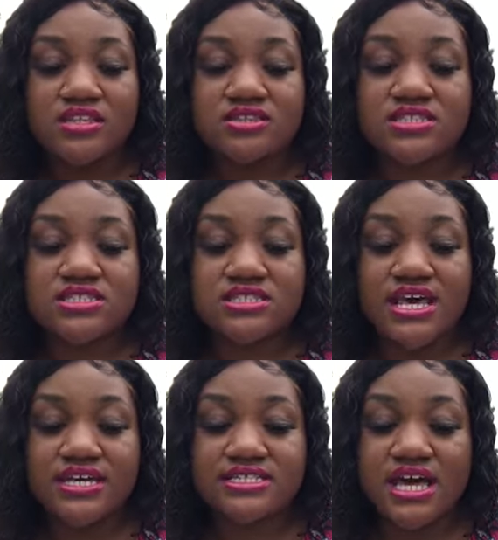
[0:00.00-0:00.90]
This
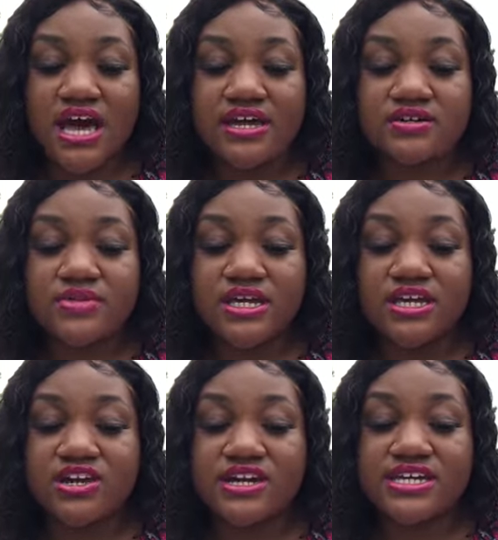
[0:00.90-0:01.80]
next item
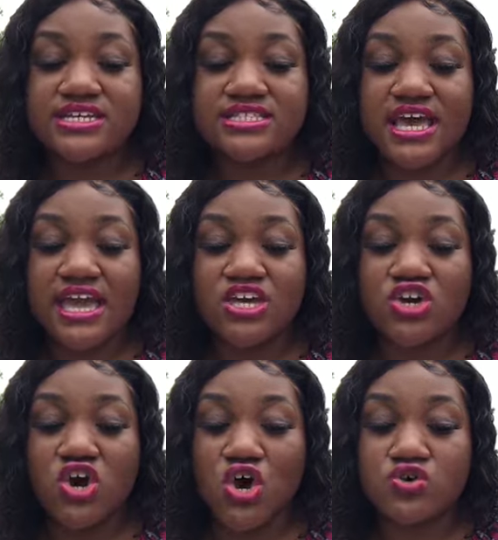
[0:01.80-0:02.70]
here is a
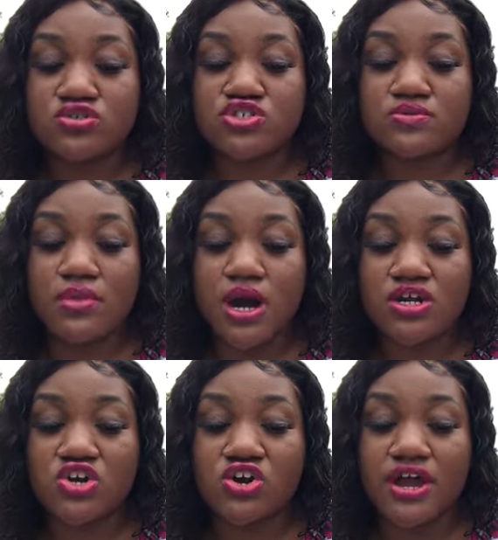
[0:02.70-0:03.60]
Coach
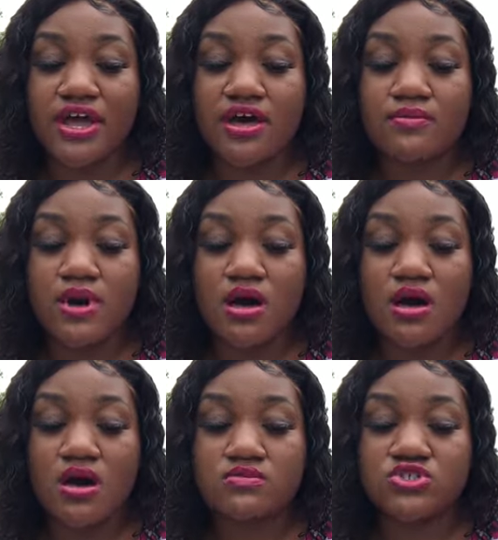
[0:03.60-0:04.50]
monogram
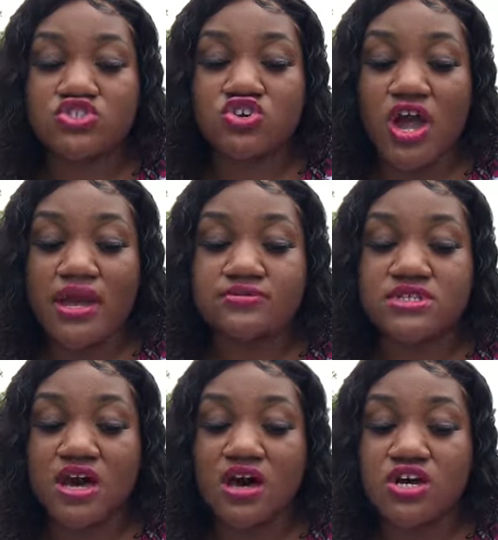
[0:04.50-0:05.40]

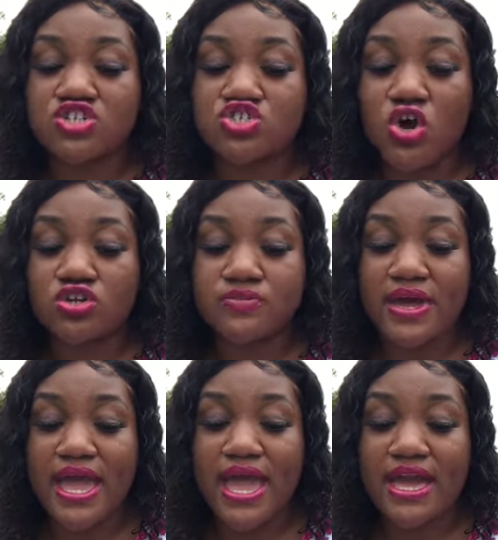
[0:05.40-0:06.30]
striped shoulder
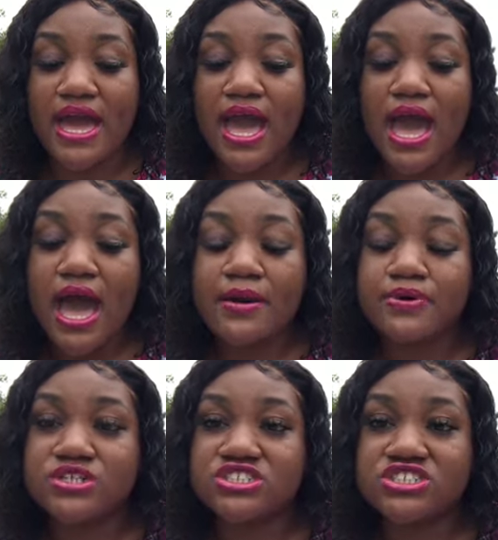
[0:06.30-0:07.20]
bag. I
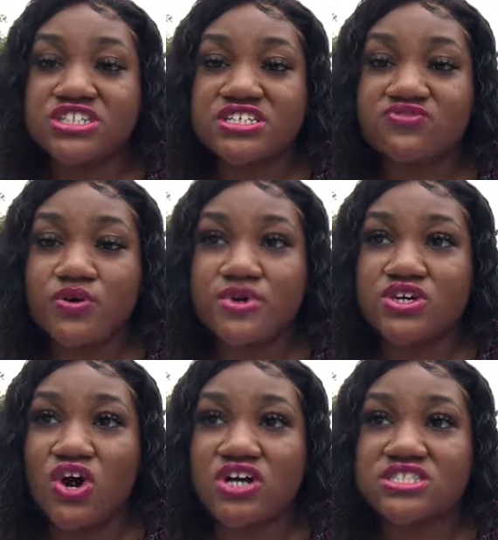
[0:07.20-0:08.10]
purchased this from a
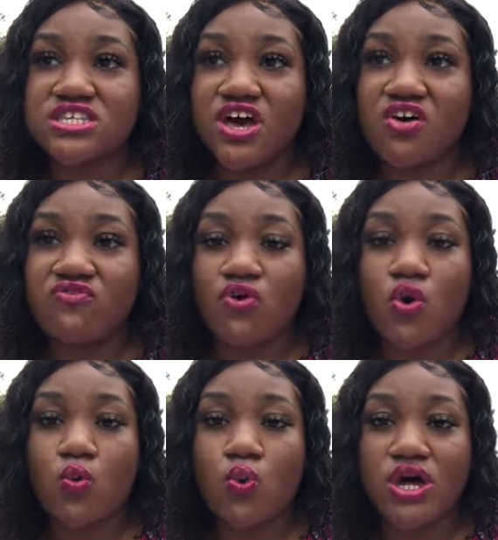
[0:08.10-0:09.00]
yard sale
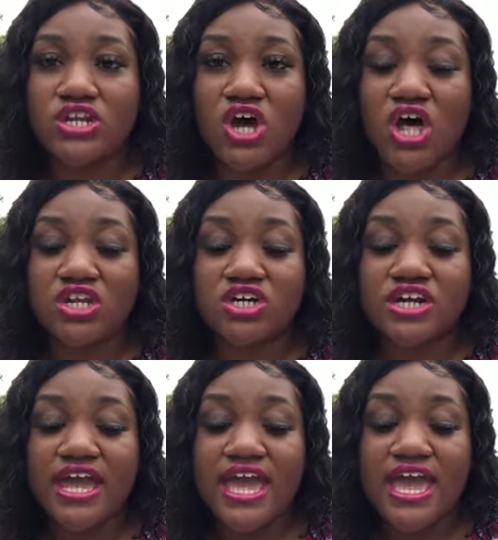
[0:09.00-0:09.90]
for
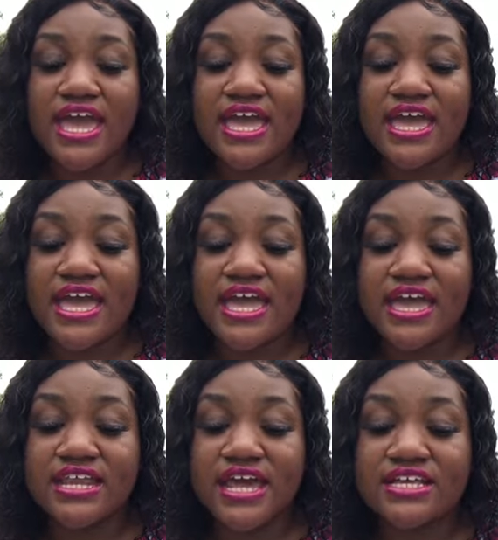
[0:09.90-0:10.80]
$1
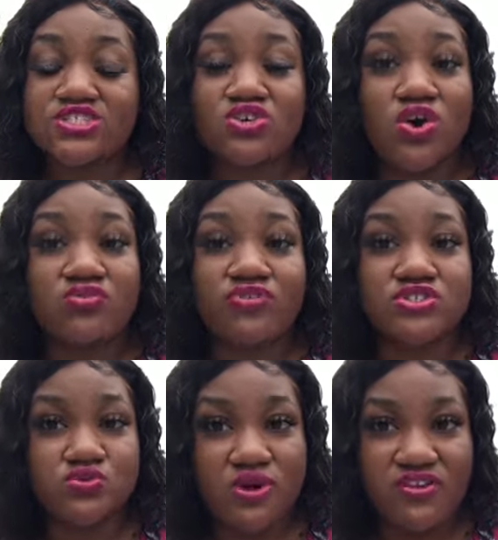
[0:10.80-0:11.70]
and it sold for
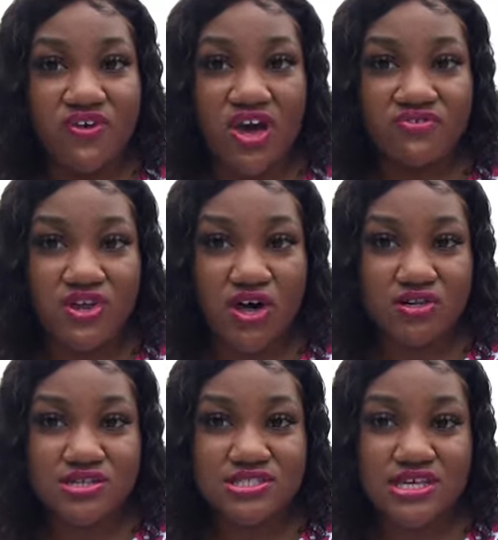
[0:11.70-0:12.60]

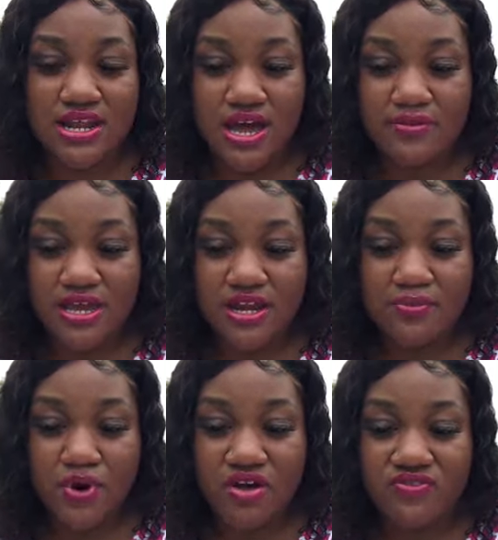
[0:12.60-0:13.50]
$25 and I made
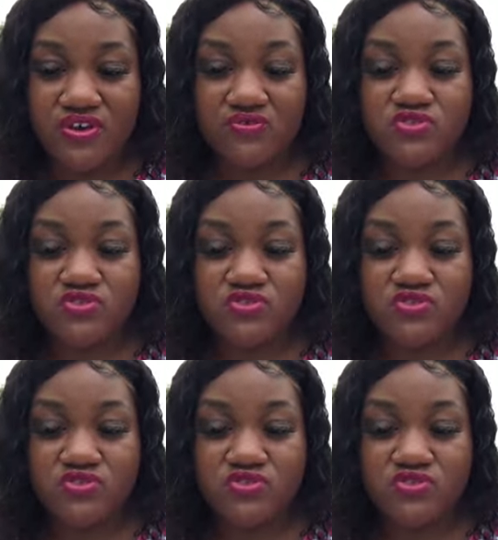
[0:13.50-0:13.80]
a profit of